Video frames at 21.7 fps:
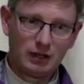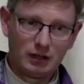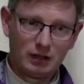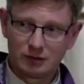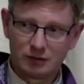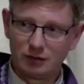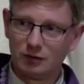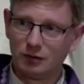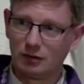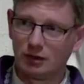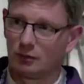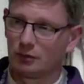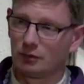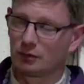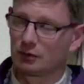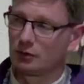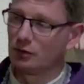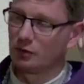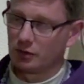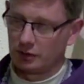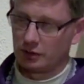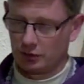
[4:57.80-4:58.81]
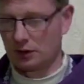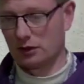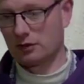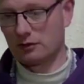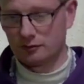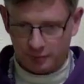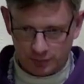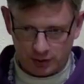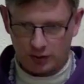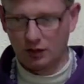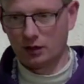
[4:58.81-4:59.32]
the whole lot would go, you know, then you have to
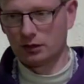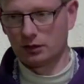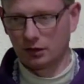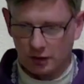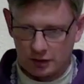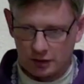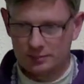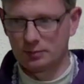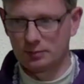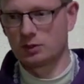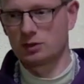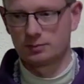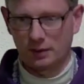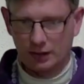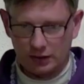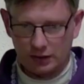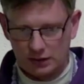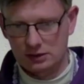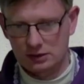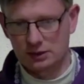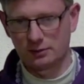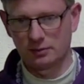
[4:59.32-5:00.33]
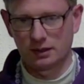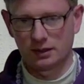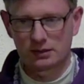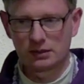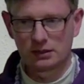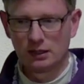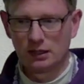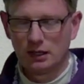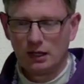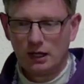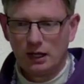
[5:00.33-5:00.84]
pick all the hot spuds back into the pot.
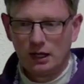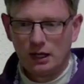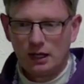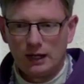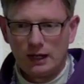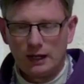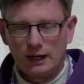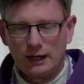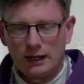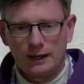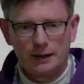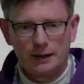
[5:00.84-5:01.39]
Uh,